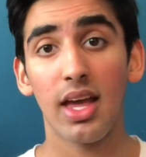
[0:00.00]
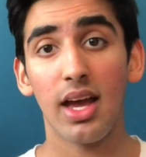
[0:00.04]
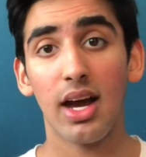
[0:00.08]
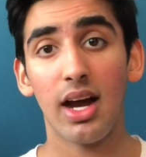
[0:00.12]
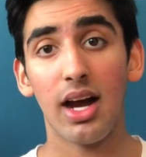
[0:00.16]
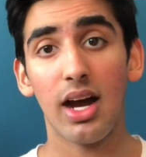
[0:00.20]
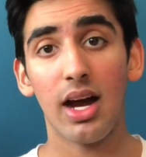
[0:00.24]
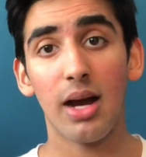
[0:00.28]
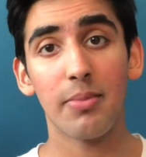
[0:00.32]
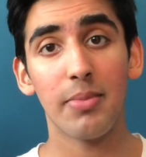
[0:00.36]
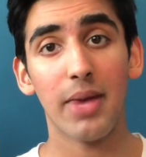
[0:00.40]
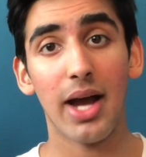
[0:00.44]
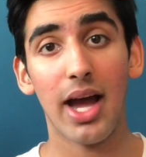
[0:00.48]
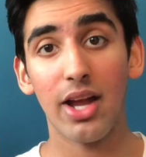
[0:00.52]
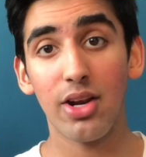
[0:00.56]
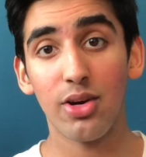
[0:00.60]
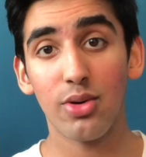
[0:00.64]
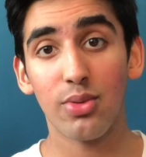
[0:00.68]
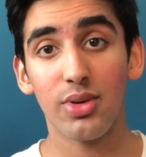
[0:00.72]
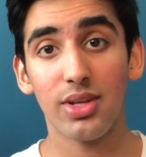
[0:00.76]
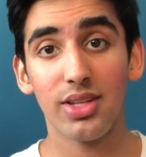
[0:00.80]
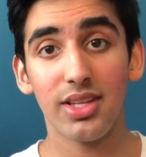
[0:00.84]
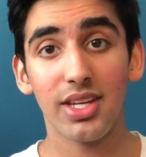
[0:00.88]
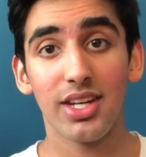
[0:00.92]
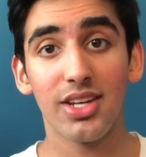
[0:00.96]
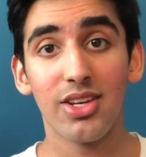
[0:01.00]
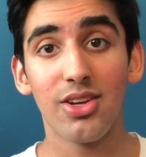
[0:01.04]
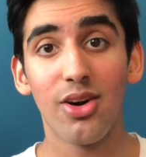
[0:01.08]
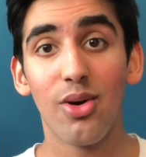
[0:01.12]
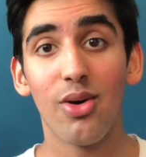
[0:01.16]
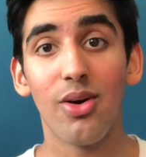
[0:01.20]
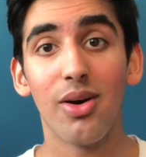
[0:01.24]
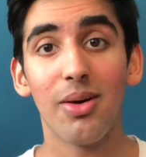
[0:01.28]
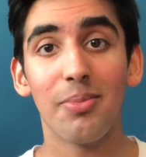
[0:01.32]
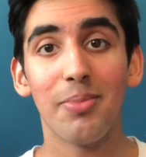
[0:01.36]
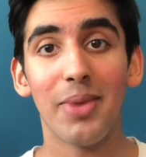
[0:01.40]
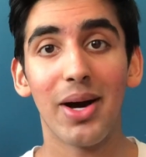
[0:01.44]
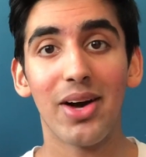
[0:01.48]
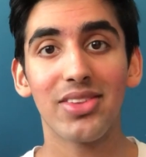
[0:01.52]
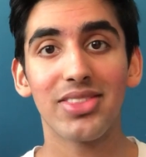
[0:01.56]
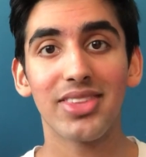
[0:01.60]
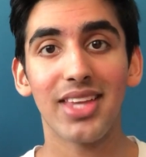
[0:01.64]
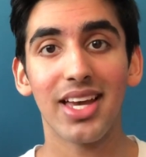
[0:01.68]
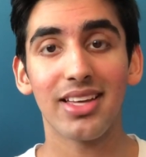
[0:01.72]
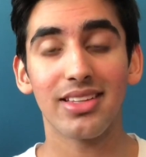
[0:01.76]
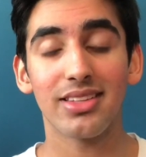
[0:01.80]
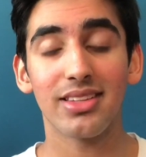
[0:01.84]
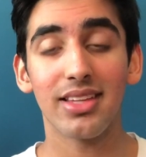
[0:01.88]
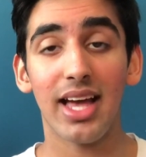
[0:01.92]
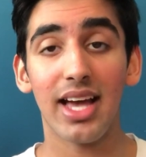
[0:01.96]
I don't really know about
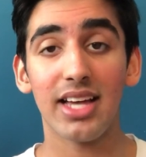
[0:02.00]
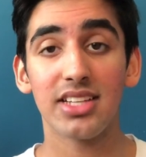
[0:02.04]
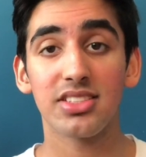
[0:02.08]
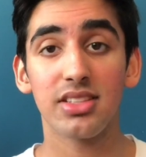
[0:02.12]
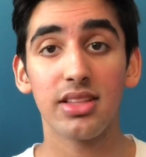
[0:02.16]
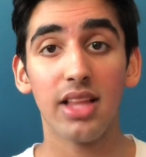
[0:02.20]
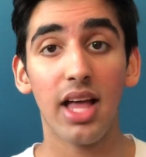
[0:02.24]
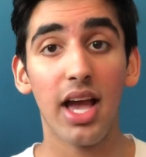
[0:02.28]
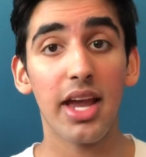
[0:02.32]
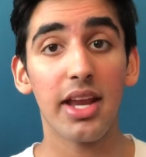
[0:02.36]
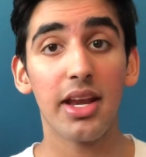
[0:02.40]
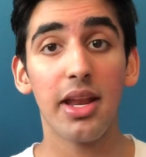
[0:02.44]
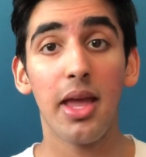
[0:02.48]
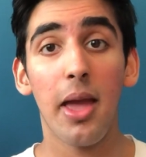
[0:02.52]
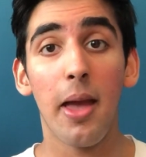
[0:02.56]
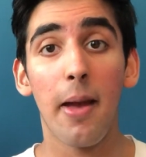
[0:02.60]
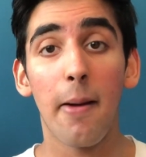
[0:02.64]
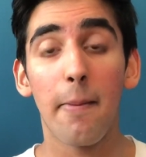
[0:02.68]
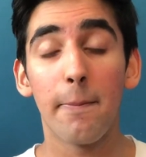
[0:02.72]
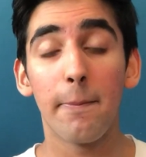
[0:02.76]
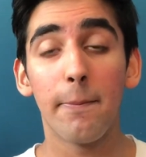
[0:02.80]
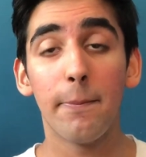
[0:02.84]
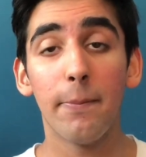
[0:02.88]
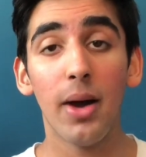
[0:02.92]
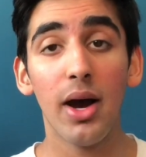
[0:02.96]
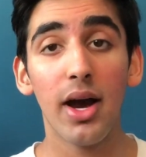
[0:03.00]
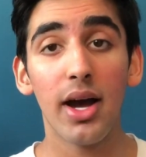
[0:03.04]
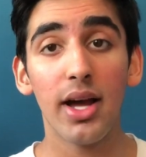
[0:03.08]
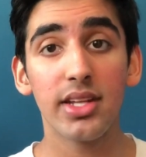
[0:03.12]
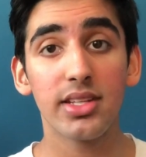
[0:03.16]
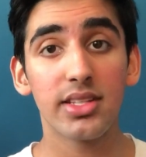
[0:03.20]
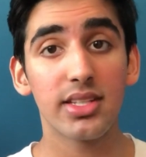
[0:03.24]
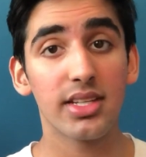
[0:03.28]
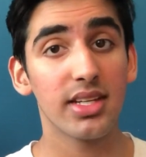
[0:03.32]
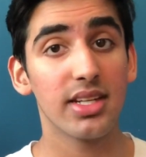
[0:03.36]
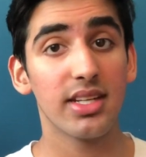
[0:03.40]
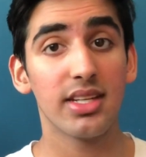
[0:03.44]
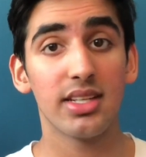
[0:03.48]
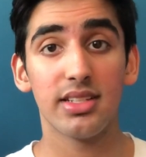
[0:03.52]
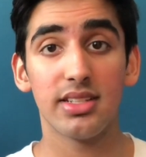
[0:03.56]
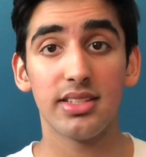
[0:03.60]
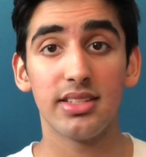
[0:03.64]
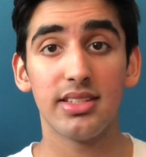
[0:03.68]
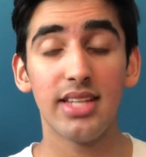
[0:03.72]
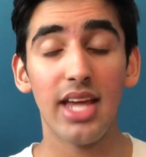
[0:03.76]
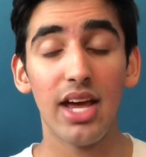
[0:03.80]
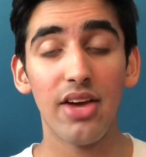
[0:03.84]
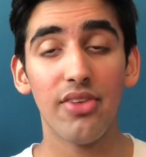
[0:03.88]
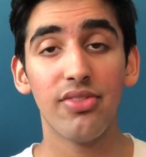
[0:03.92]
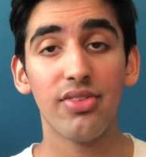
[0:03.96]
that last line, but
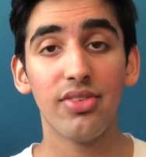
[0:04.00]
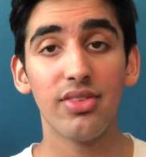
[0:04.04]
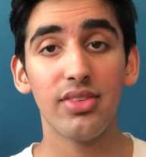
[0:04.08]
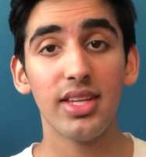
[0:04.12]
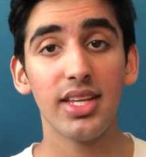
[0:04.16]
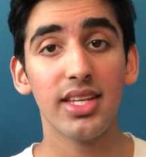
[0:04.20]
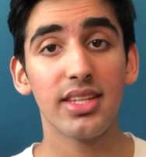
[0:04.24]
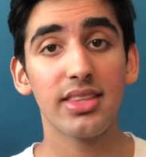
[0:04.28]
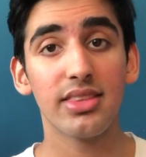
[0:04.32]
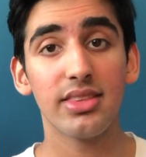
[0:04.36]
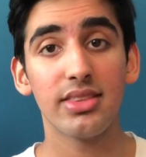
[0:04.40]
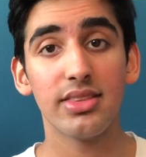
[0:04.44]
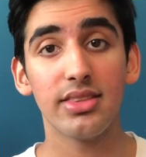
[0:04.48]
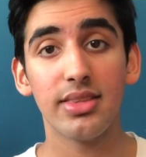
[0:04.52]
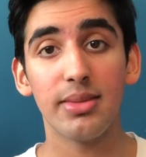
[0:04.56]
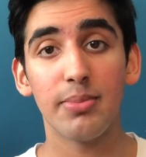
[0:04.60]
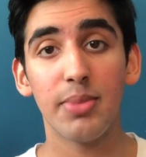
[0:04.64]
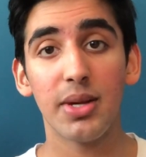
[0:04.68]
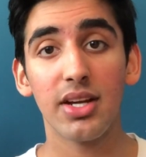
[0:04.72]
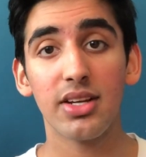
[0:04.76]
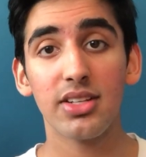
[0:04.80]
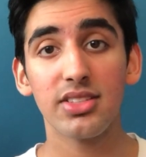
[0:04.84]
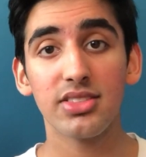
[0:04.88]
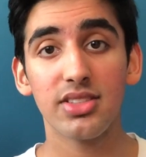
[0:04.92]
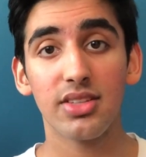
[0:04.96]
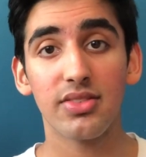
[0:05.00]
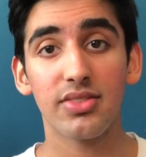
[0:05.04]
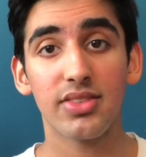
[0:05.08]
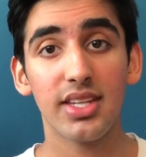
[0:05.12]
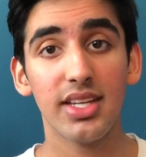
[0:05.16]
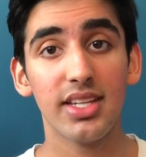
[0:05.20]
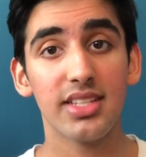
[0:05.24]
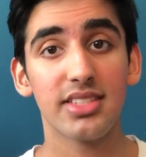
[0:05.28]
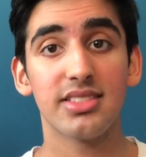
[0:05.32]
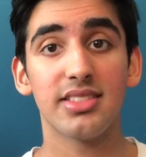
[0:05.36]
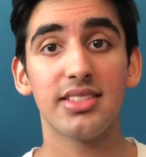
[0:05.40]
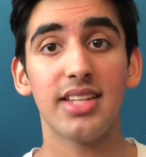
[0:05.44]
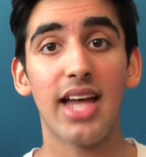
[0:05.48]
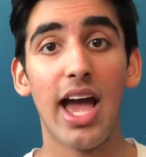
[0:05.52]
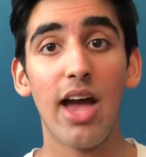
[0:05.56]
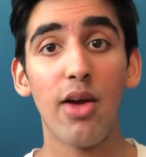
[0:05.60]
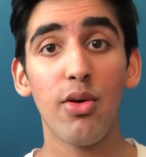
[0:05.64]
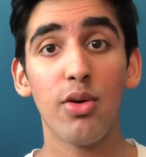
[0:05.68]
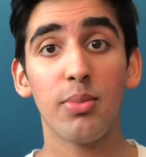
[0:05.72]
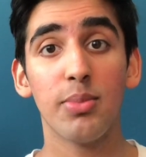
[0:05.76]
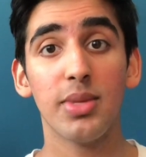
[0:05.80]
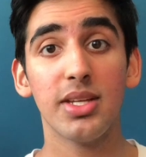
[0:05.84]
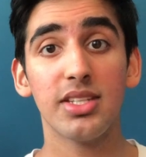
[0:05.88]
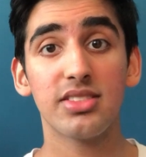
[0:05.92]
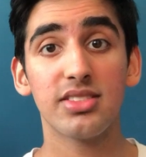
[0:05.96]
definitely because of this, NAT
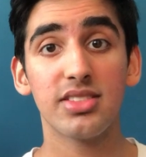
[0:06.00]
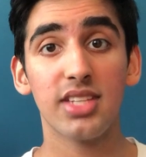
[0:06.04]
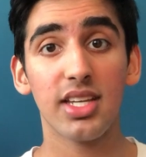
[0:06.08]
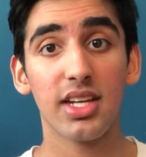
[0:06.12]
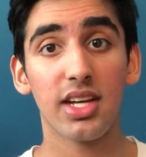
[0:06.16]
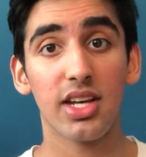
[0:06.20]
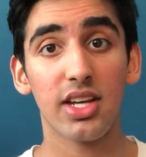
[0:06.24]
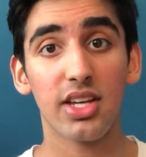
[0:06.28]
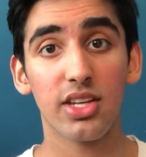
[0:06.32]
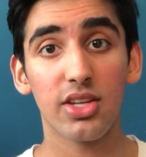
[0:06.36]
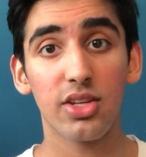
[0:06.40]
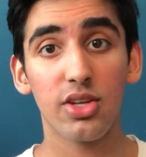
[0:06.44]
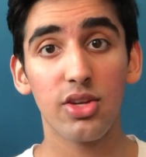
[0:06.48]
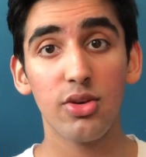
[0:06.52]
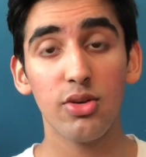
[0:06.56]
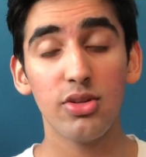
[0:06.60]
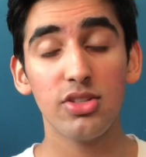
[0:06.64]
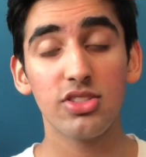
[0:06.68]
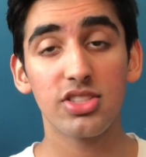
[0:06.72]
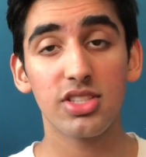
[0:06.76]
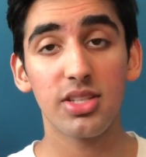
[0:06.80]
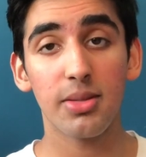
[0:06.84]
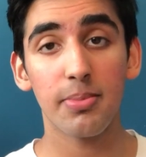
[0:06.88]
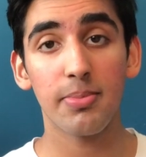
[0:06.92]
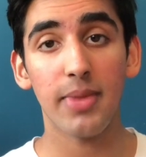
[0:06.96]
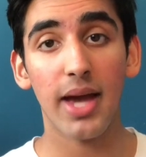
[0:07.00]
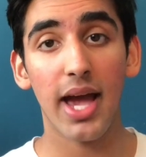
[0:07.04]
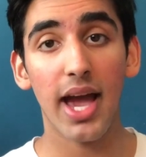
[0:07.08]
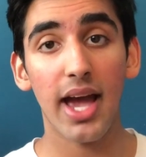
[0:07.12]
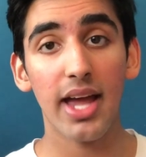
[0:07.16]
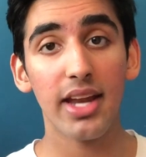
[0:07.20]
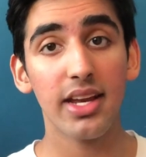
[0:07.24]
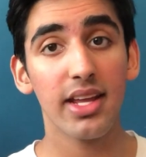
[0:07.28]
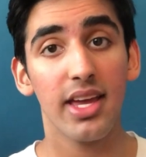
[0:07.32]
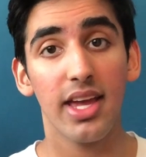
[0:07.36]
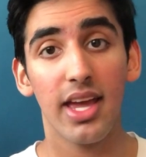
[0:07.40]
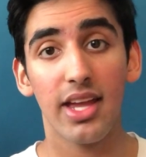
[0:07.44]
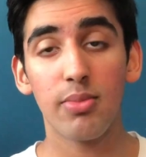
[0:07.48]
will be seeing a huge demand.